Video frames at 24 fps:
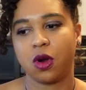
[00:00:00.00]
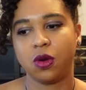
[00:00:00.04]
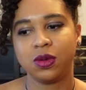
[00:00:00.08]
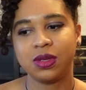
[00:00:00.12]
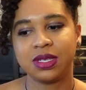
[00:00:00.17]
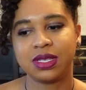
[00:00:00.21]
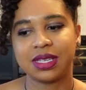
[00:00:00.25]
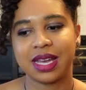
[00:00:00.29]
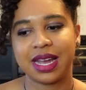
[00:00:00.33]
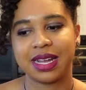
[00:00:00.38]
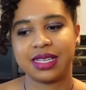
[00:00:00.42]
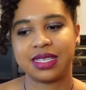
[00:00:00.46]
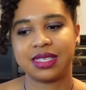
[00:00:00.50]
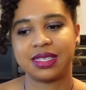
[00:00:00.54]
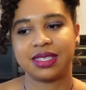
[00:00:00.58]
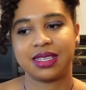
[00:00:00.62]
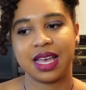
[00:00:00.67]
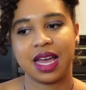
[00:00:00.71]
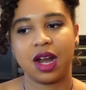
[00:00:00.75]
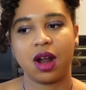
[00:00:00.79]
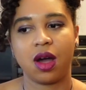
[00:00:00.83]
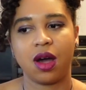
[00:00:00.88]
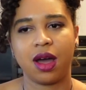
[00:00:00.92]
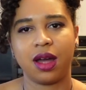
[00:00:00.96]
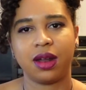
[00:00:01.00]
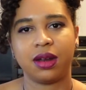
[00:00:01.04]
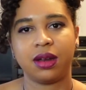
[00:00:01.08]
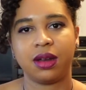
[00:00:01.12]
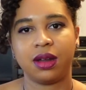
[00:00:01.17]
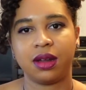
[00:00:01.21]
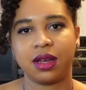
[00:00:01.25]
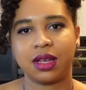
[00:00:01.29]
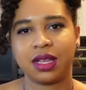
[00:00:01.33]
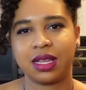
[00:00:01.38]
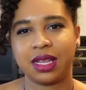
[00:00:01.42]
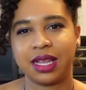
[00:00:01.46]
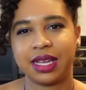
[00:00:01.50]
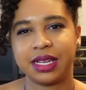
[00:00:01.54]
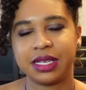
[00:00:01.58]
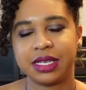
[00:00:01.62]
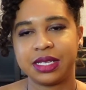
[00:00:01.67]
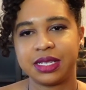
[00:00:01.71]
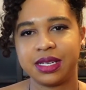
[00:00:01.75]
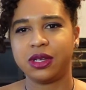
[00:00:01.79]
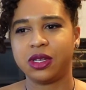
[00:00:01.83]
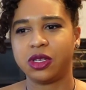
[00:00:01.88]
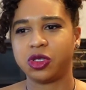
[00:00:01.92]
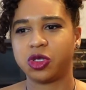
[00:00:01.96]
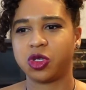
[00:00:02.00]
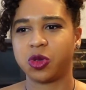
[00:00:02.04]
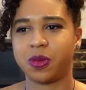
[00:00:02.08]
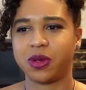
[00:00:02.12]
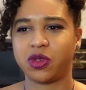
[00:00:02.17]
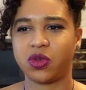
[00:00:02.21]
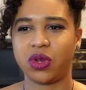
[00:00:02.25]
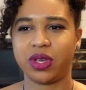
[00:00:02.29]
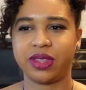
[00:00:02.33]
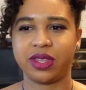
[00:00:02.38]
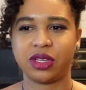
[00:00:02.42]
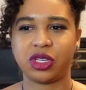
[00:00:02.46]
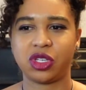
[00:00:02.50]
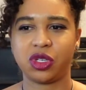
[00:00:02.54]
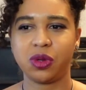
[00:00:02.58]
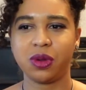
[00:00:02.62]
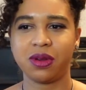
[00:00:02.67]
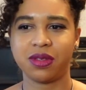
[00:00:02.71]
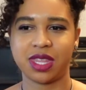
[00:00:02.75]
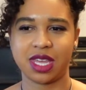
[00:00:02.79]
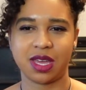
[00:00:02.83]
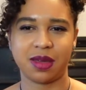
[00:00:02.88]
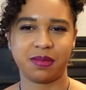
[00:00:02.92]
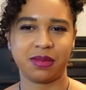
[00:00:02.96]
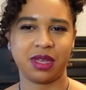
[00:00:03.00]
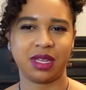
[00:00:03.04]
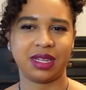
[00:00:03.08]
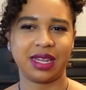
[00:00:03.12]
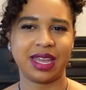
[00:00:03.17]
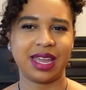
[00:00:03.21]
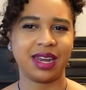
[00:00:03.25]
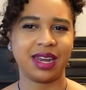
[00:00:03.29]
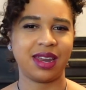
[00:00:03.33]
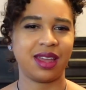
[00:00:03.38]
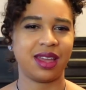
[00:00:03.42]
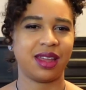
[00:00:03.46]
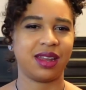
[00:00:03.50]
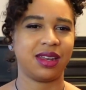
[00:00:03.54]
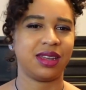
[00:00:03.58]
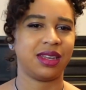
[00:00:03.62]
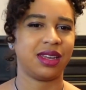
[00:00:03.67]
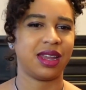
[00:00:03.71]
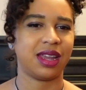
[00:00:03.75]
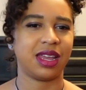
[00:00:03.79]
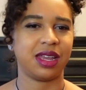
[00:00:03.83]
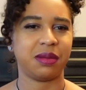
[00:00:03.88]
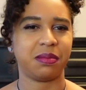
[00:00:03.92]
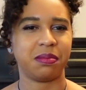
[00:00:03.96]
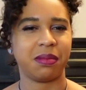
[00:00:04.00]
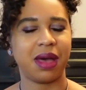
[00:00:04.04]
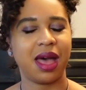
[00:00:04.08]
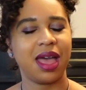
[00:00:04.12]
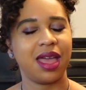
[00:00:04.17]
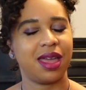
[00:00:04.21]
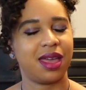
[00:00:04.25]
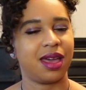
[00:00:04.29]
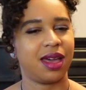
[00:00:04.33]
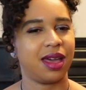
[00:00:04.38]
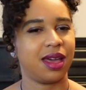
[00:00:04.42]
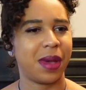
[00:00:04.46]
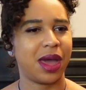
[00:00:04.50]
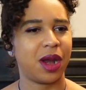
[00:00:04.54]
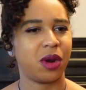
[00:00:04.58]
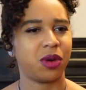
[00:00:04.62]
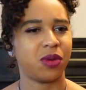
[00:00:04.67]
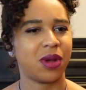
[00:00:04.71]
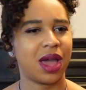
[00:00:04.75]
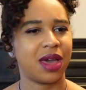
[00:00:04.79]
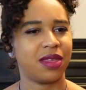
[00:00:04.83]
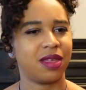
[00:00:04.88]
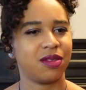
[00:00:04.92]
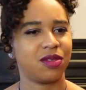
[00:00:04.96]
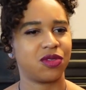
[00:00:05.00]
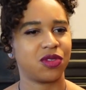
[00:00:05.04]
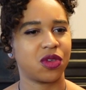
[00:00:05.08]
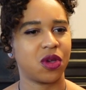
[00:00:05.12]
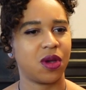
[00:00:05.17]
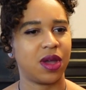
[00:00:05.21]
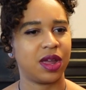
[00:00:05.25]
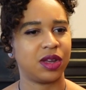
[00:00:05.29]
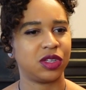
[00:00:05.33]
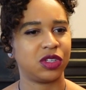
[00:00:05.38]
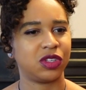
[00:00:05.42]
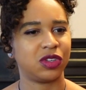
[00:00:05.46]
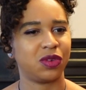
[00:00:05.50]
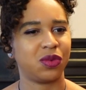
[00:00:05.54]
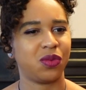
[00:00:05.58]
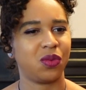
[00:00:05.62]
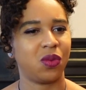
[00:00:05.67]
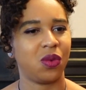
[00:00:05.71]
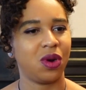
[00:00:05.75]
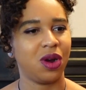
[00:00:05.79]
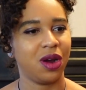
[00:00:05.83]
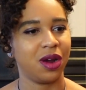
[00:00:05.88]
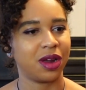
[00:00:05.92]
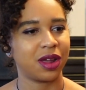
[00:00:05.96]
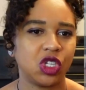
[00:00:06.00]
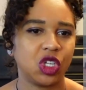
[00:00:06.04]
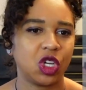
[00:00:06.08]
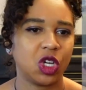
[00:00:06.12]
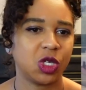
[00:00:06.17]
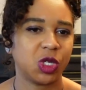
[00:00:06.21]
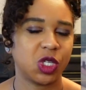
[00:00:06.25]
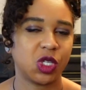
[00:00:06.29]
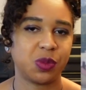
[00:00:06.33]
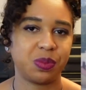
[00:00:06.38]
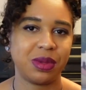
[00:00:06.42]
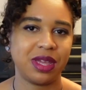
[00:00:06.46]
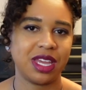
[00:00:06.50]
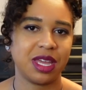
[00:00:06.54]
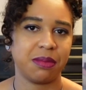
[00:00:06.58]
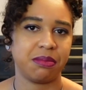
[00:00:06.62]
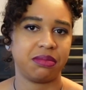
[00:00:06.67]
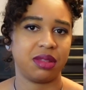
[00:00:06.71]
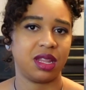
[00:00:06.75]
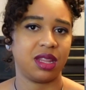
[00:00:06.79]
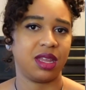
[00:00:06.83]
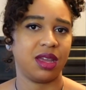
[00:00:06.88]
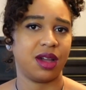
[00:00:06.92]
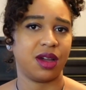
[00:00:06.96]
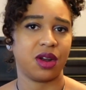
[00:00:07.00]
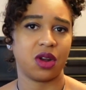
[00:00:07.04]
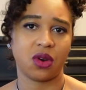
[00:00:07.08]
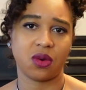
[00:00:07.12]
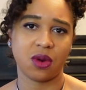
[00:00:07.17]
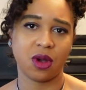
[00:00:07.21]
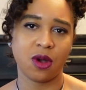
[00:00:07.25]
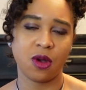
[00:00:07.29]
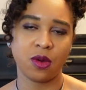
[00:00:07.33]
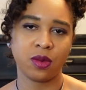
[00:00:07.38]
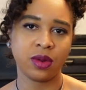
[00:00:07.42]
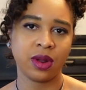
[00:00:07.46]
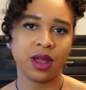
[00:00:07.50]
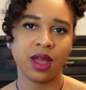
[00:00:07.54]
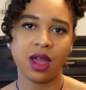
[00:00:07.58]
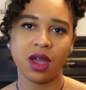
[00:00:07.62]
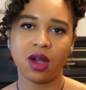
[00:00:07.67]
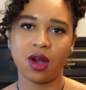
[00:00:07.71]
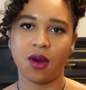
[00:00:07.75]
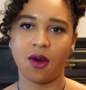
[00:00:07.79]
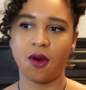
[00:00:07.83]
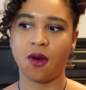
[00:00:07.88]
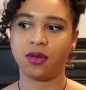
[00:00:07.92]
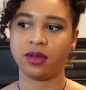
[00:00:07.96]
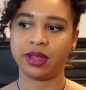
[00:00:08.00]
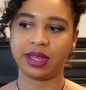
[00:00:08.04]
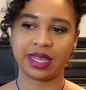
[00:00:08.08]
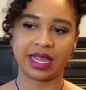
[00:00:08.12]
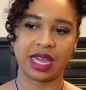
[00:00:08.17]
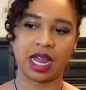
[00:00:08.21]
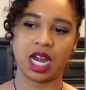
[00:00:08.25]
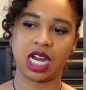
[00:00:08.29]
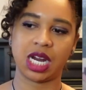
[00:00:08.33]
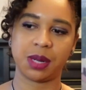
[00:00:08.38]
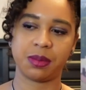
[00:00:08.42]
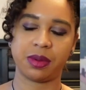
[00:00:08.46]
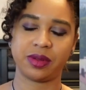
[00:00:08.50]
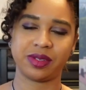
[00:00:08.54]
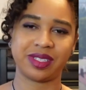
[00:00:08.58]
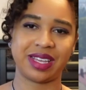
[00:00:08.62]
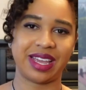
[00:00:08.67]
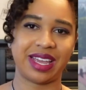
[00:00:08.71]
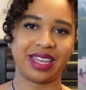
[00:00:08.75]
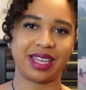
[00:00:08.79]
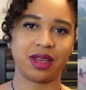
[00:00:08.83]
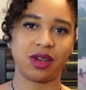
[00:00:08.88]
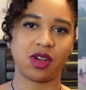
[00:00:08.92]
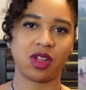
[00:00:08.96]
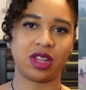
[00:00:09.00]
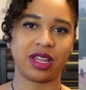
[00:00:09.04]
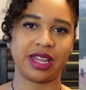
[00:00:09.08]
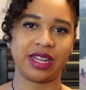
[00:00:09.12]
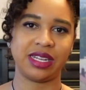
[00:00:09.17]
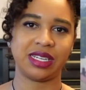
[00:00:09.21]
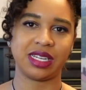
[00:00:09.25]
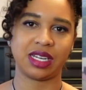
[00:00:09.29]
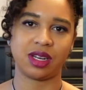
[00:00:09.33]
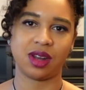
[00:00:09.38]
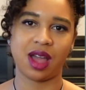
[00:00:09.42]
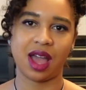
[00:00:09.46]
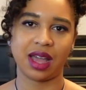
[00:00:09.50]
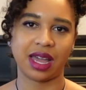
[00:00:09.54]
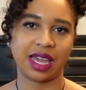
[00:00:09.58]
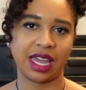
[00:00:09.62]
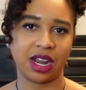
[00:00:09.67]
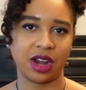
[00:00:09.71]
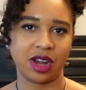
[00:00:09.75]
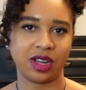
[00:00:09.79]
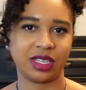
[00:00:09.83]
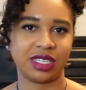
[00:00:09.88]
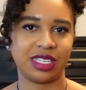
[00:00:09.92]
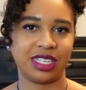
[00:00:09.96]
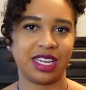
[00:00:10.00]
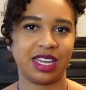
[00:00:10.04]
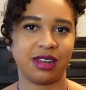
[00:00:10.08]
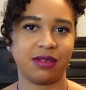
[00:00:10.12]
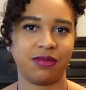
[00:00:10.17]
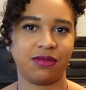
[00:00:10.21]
own sights set on Clint. So between the two of them, Yelena and, and Maya, I don't know how that's going to work. She could just be completely on her own alone, only caring about taking out Clint and not caring to get